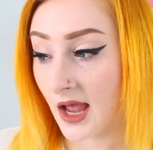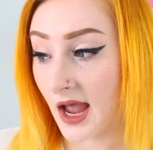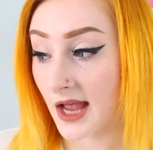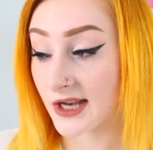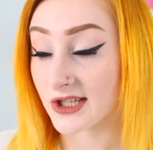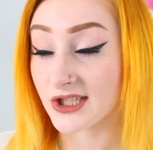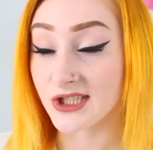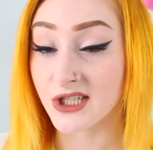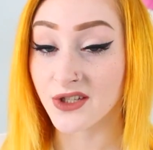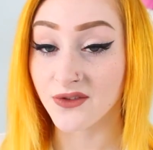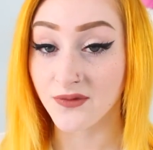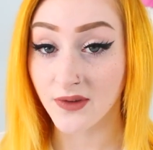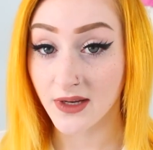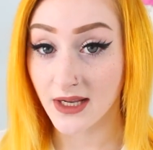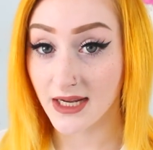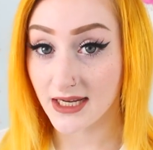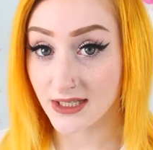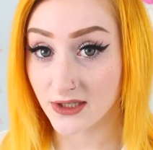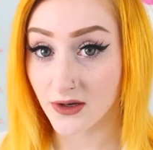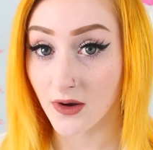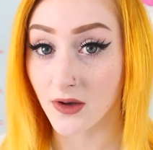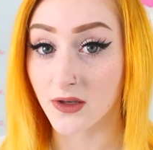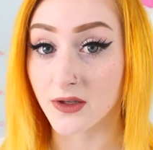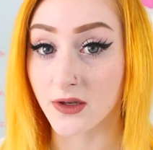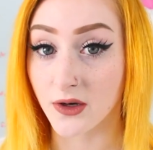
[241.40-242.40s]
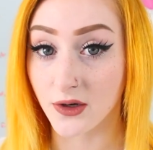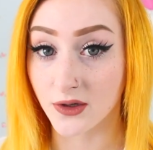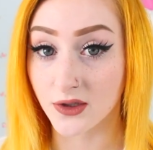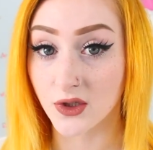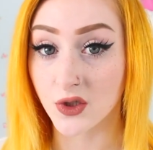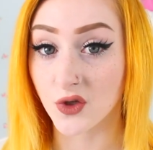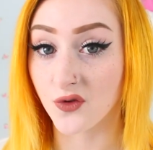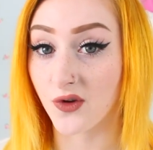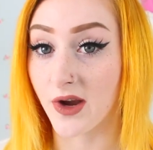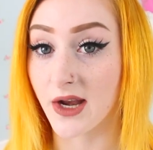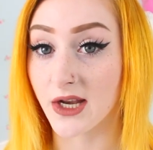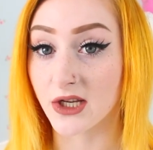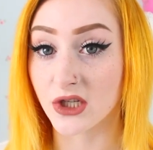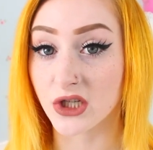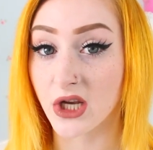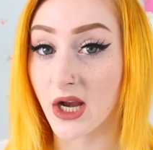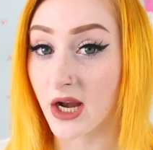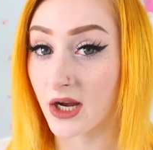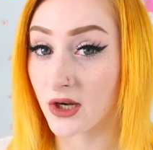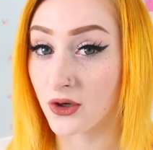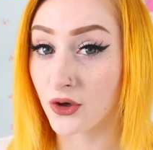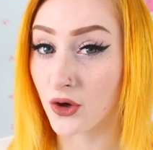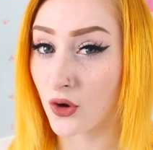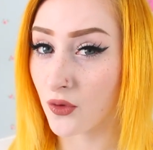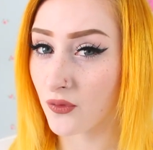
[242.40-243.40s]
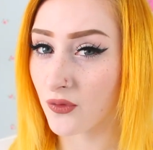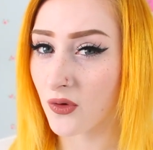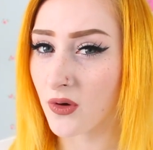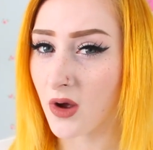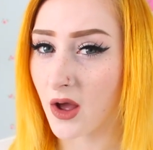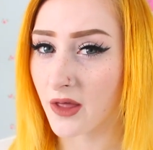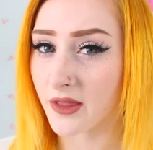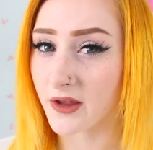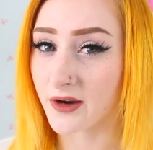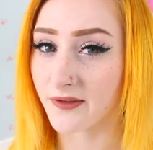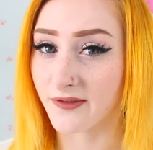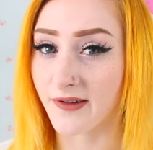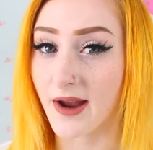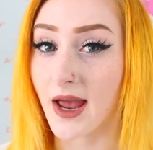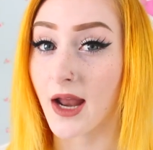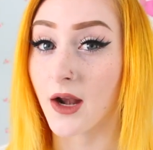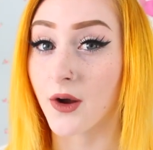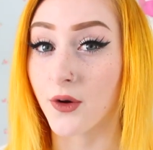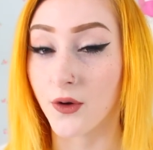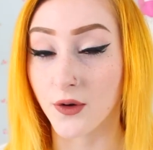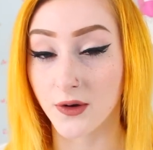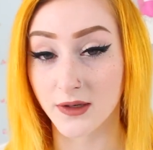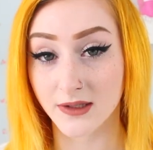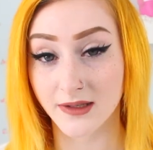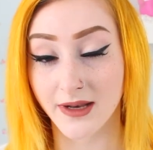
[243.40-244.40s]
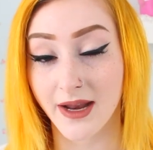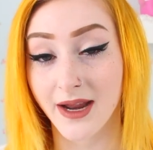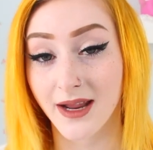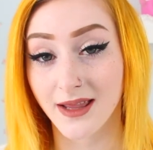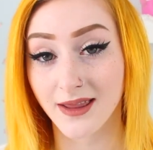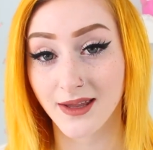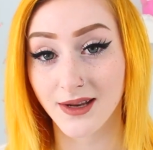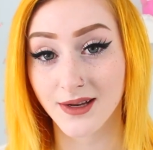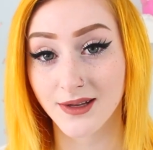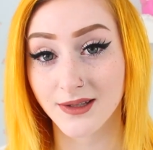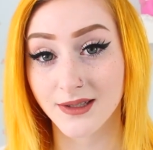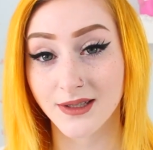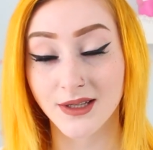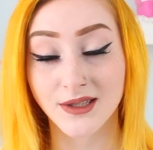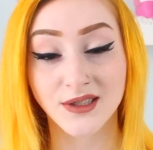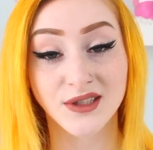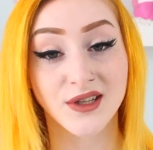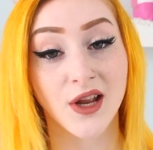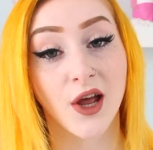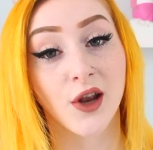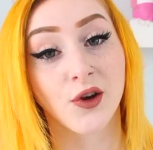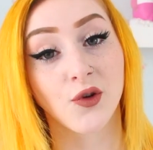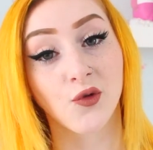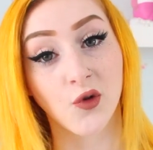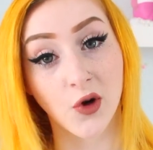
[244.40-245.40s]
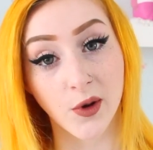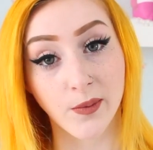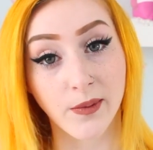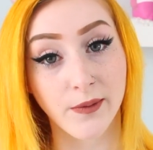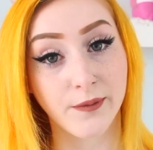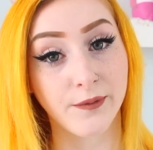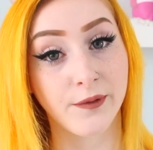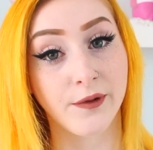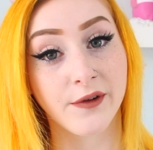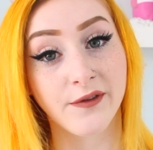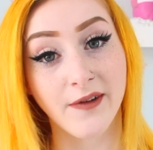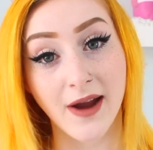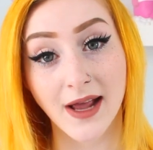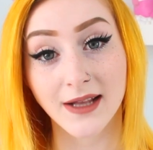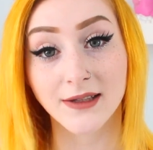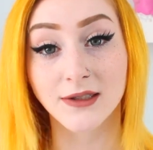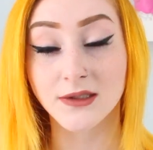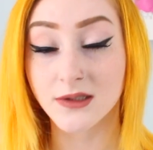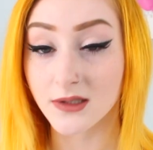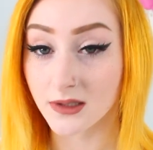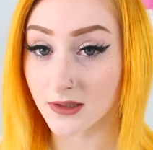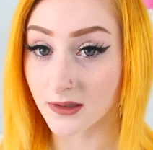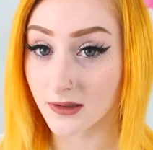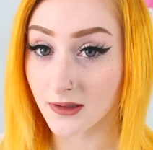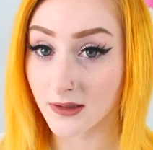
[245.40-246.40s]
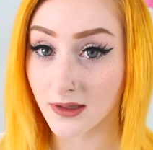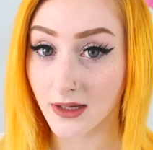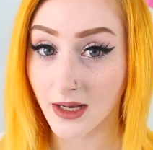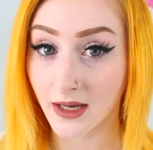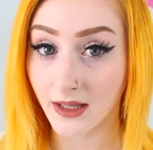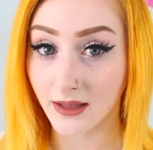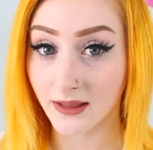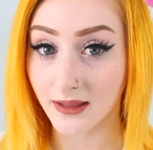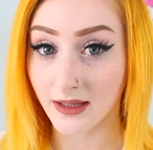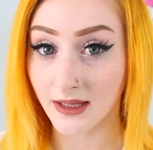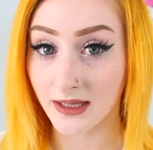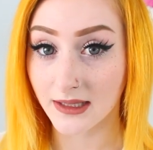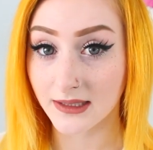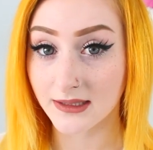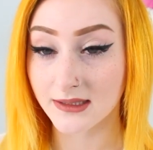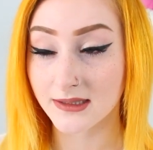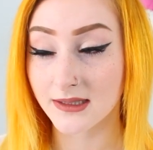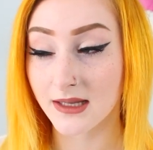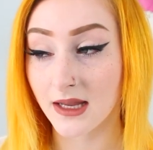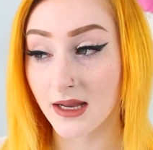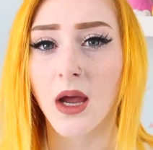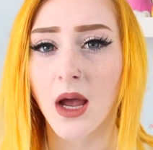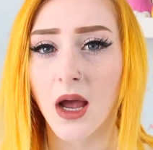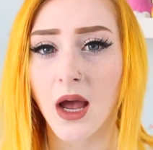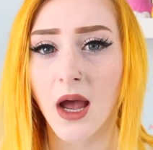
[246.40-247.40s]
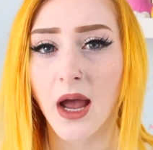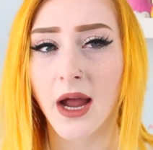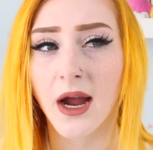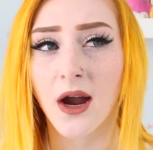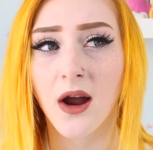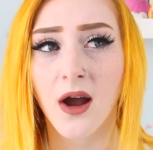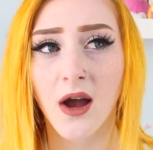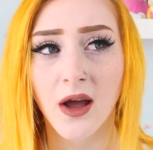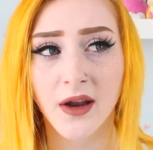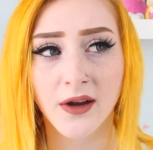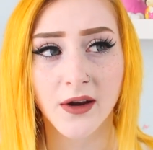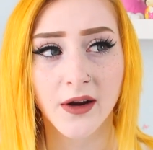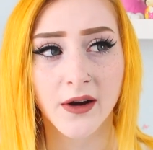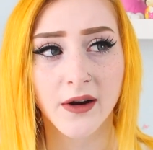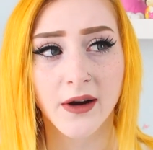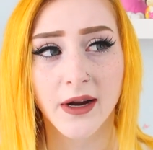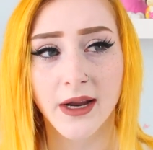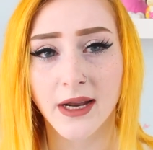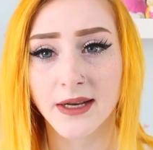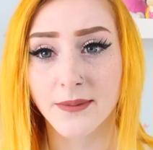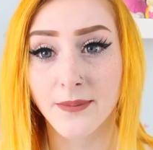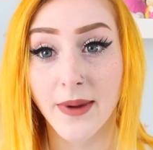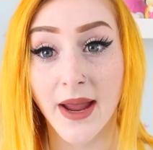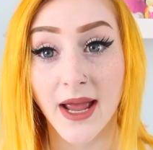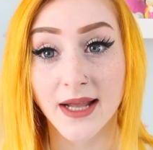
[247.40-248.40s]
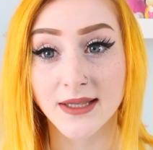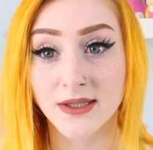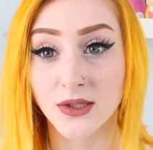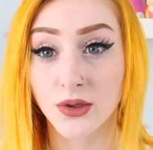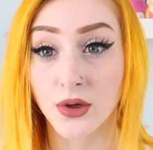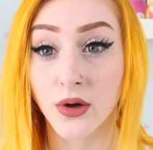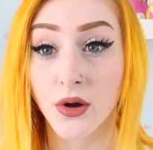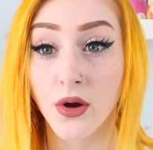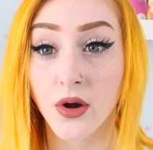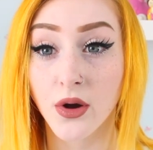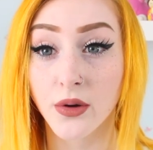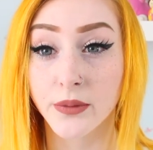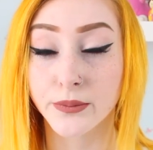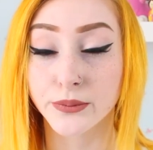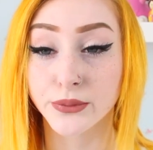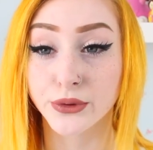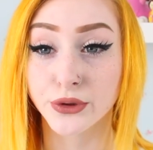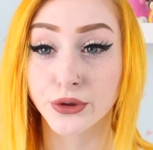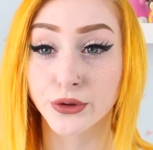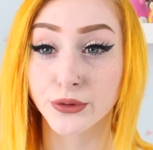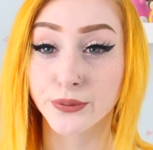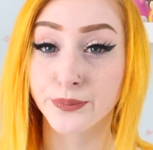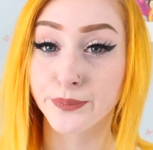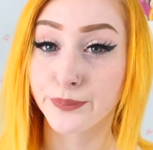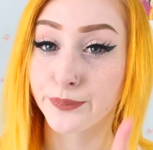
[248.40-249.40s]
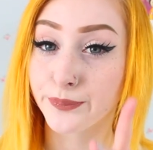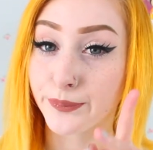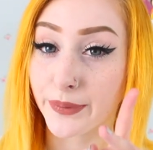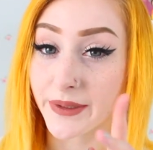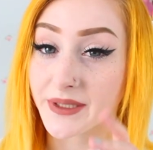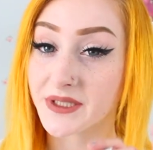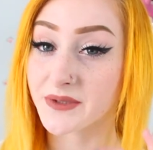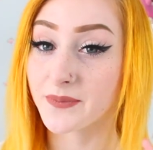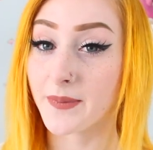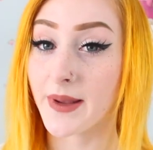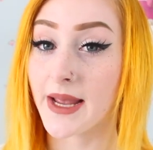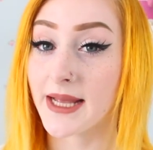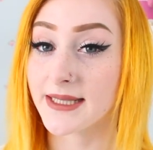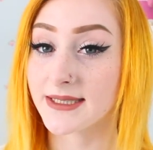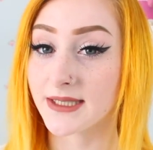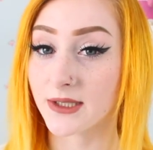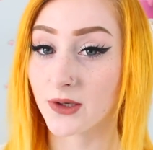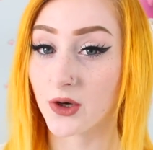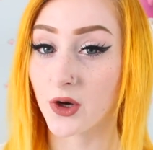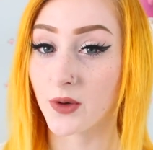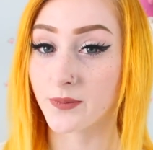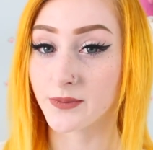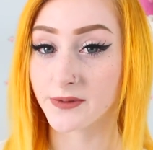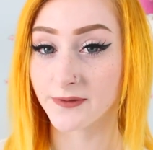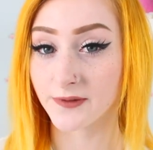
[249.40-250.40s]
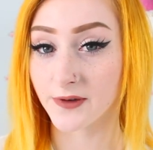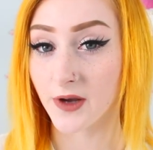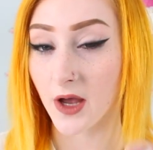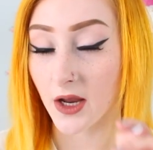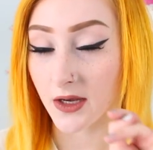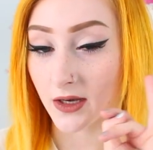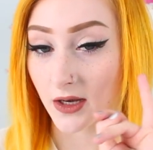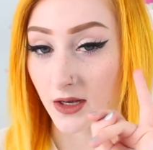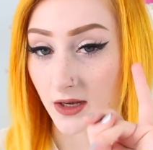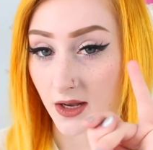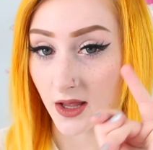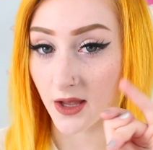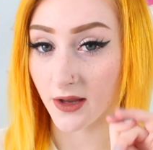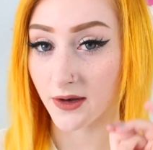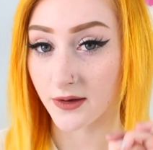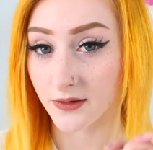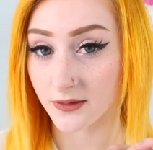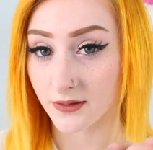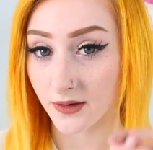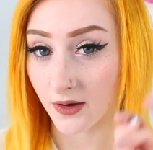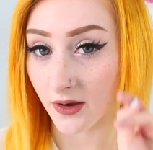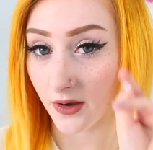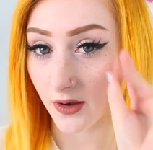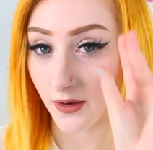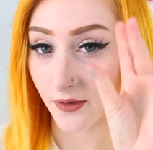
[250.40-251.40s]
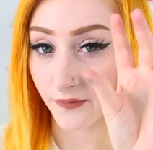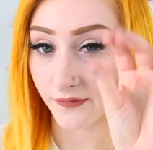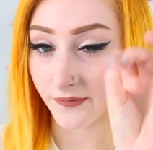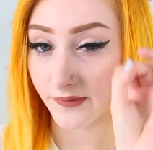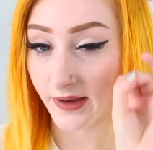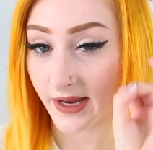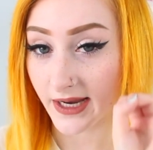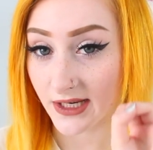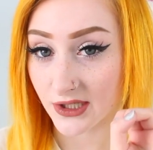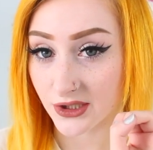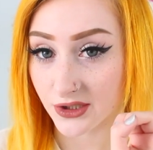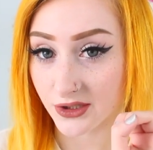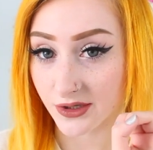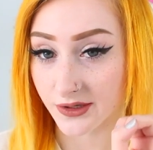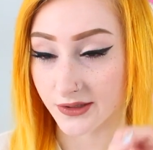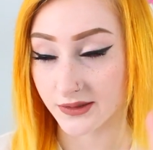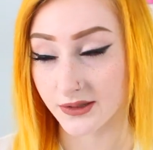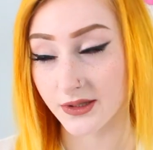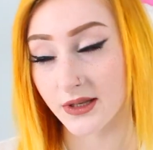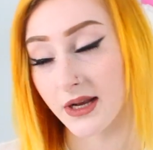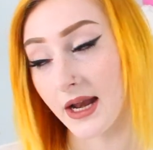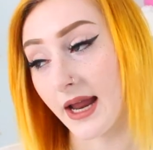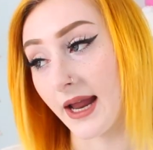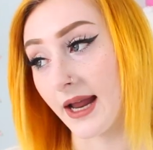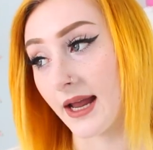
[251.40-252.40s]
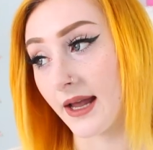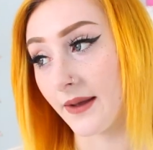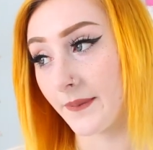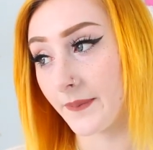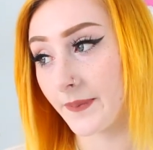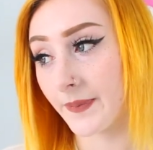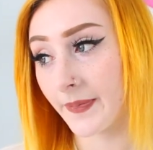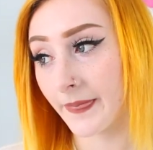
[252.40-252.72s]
And she really does look strange, like no other rat looks like this. It's not normal for rats to look like this. I got her in Pets at Home, so bitch, Pets at Home, you've got a lot of issues. Like,